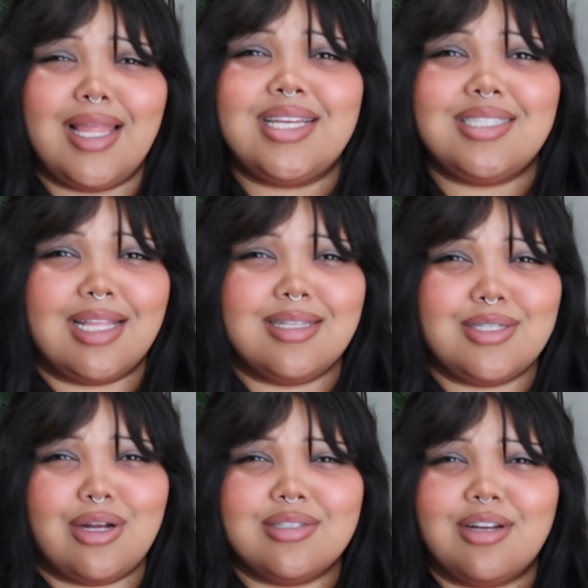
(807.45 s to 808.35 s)
Like, Stellan
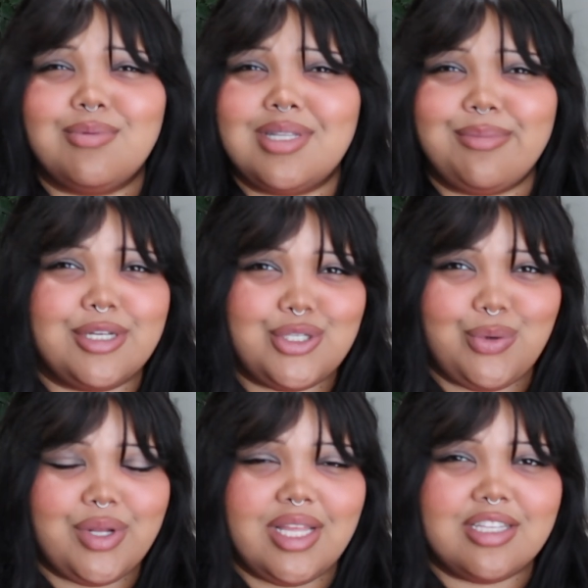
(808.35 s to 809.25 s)
Skarsgård was on my
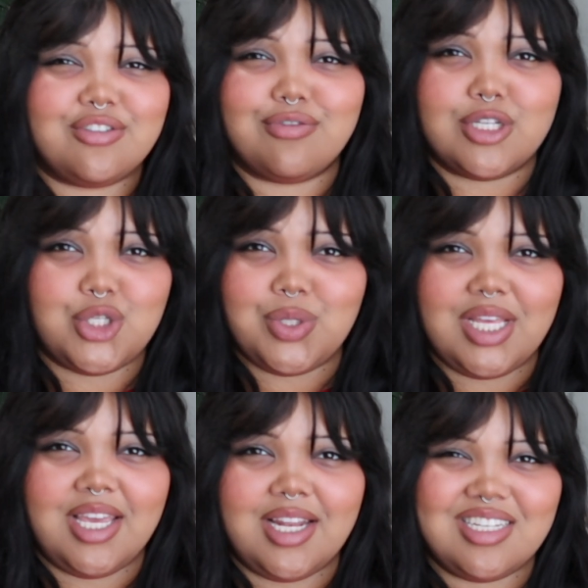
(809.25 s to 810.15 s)
short list for
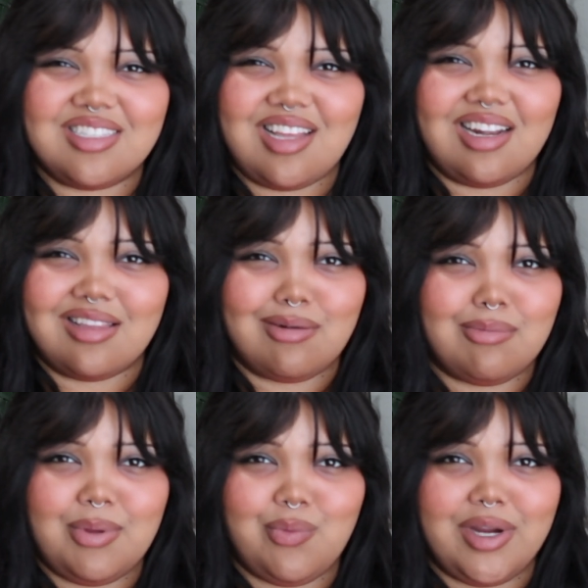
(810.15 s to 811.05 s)
Julian. I just kind of thought it
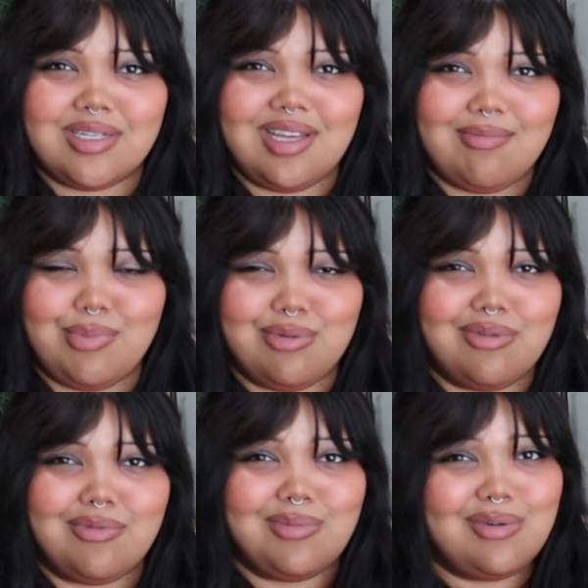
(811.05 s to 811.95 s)
would be weird to have both
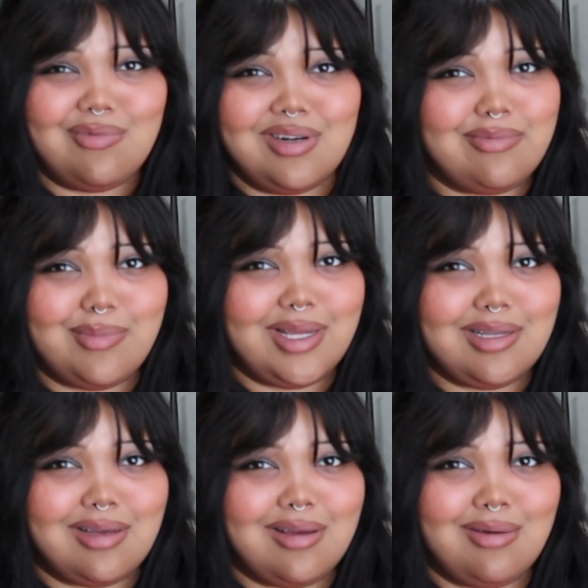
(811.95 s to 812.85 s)
of them and one of them had
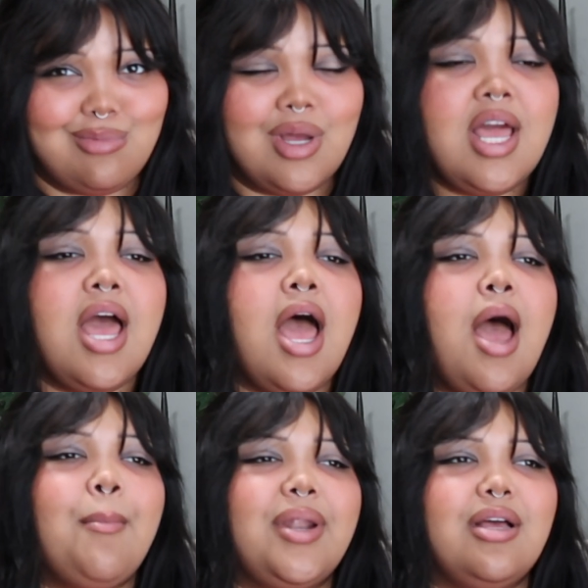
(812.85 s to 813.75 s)
to go.
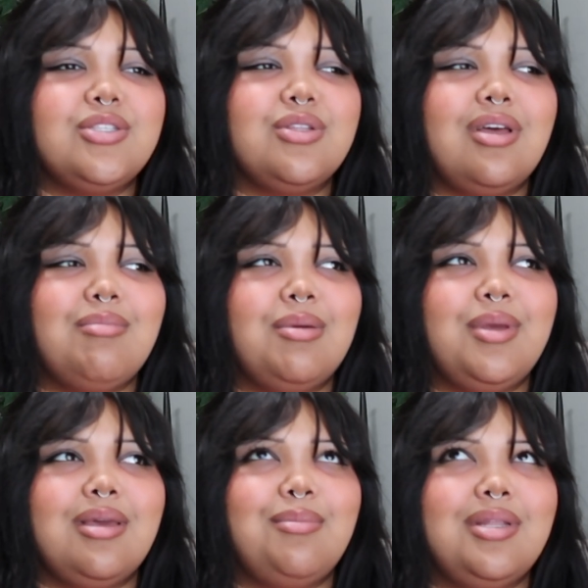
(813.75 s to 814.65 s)
But I also thought
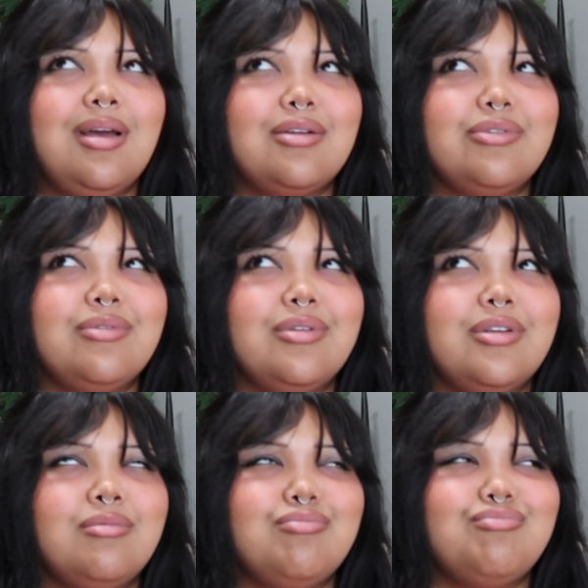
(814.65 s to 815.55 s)
maybe he could be Dr.
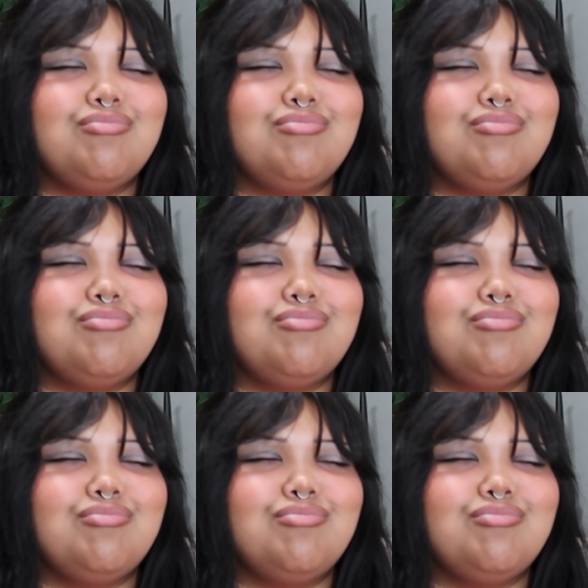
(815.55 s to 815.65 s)
Roland.